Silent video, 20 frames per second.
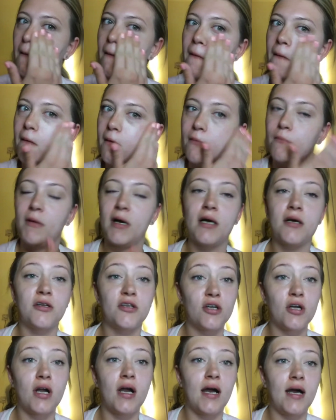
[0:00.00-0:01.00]
Or my
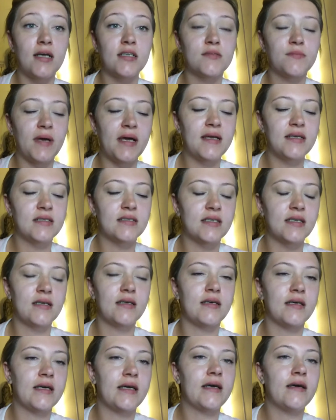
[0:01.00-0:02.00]
under eyes,
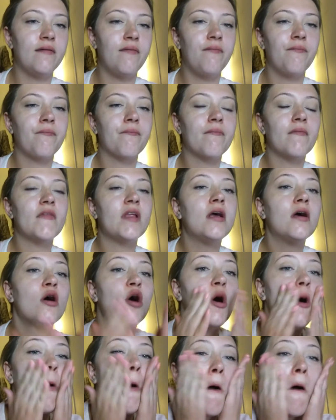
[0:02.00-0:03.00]
basically,
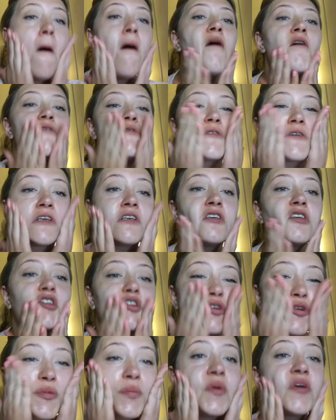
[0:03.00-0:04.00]
are just
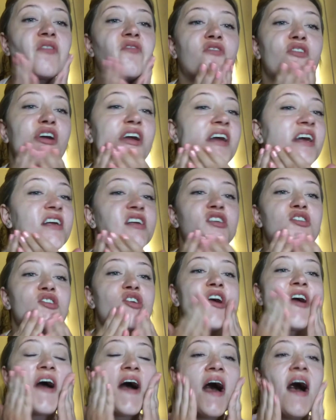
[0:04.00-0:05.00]
super freaking
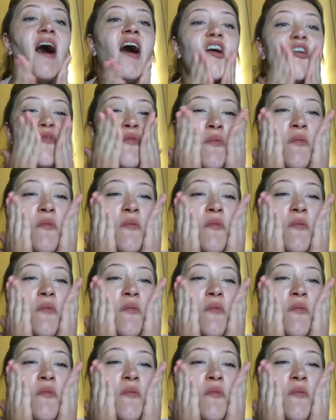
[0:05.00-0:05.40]
dry.